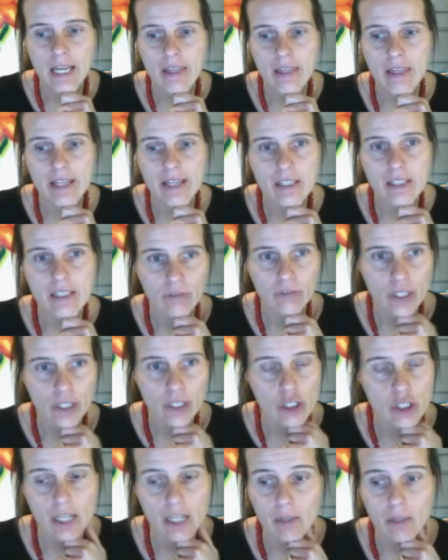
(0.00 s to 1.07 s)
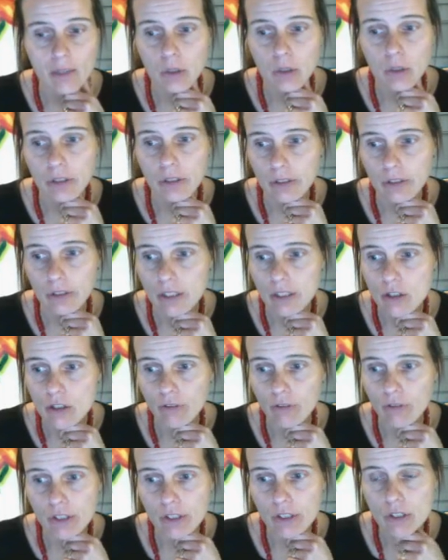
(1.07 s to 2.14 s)
then differentiate them clearly. So
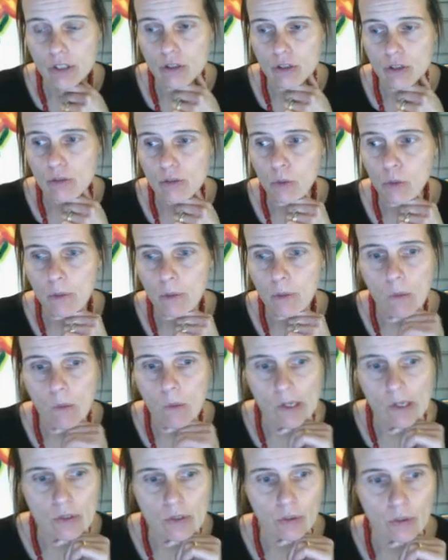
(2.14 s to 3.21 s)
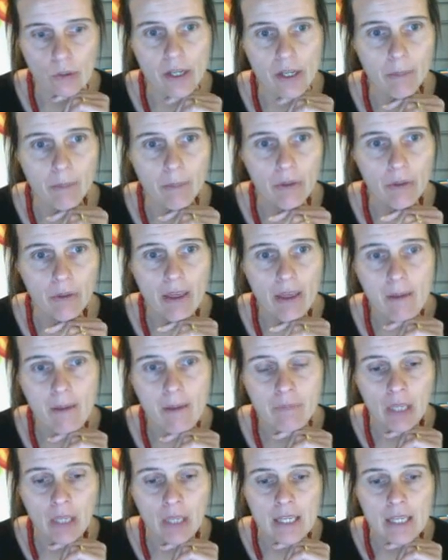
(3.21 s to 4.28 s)
for instance, use bullet points or number
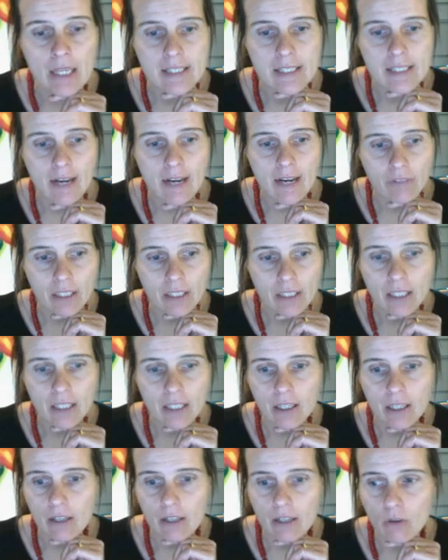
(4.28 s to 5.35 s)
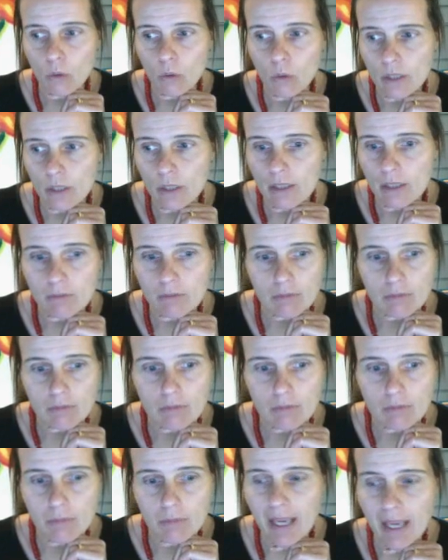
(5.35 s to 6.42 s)
them. Definitely only
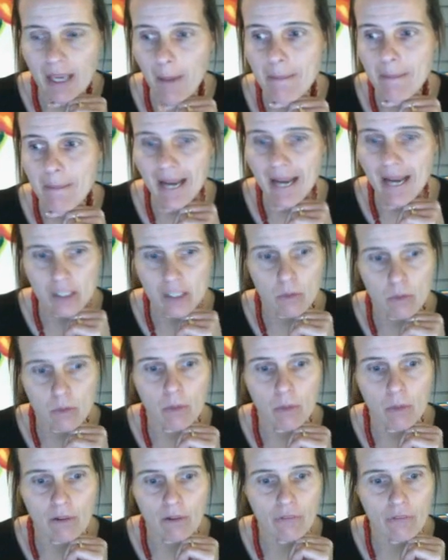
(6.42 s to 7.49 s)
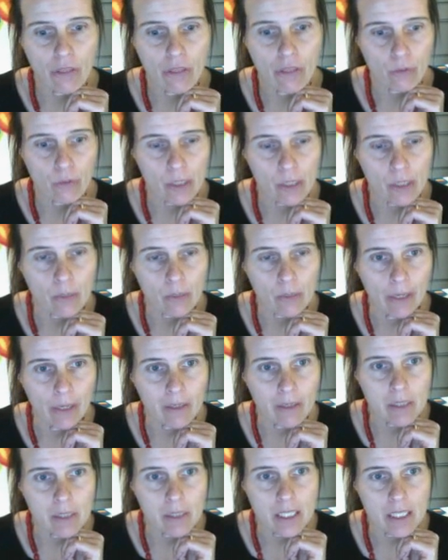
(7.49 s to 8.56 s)
make a maximum of 3
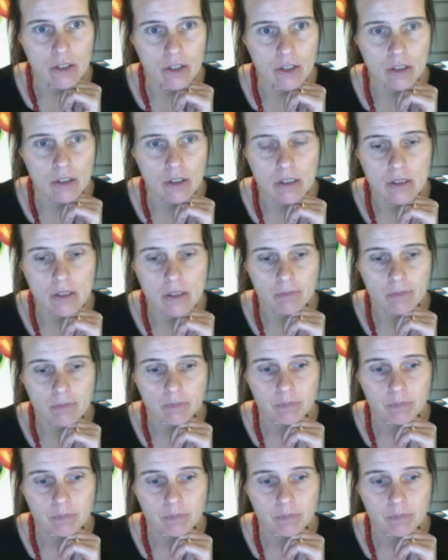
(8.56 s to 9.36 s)
recommendations.